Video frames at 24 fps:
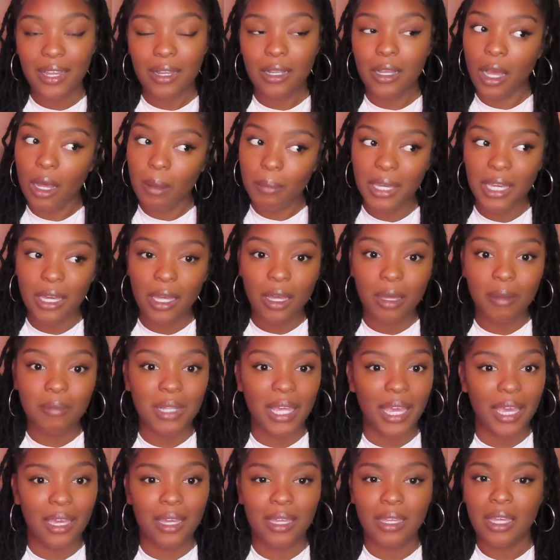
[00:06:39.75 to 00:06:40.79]
Coming up.
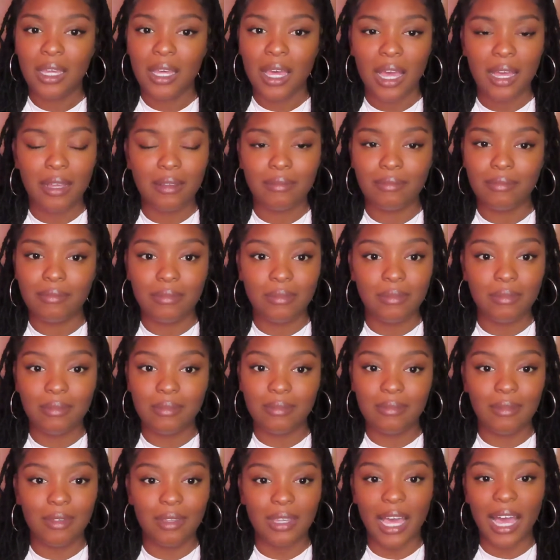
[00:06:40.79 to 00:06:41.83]
Like,
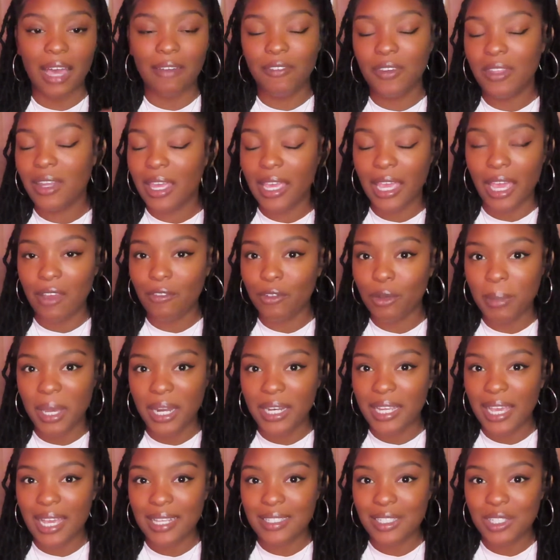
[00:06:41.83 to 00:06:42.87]
I feel like
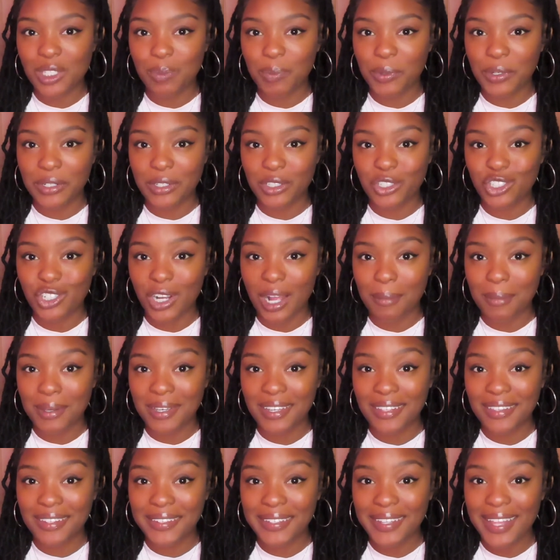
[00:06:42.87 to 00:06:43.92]
everybody has experienced trauma
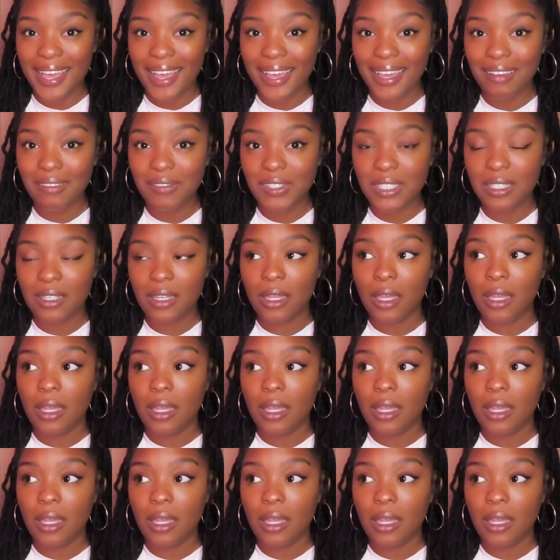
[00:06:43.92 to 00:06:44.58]
in their lives.